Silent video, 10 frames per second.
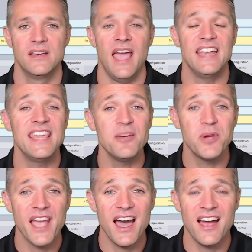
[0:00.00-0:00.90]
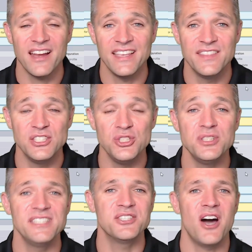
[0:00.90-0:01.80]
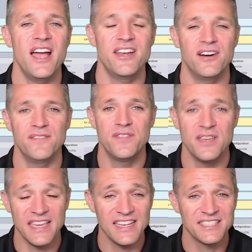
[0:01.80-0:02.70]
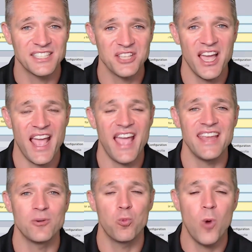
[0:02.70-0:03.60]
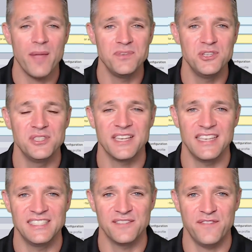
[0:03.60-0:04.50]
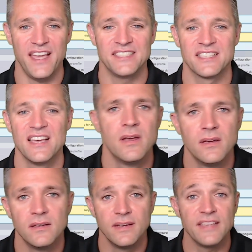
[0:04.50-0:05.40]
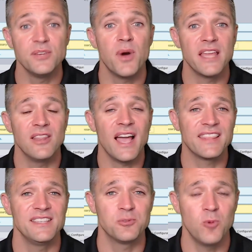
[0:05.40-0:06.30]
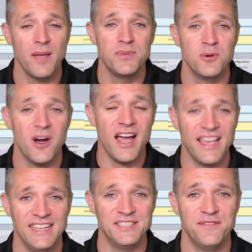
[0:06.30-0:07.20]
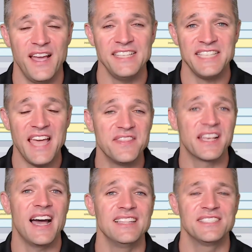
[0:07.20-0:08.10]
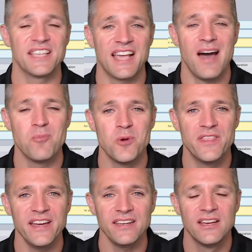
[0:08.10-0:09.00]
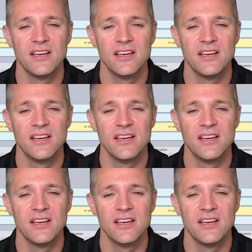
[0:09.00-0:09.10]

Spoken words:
And here we are in the new design of the ESXi 8 web user interface. Now you might like this web UI interface and the colors that come with it,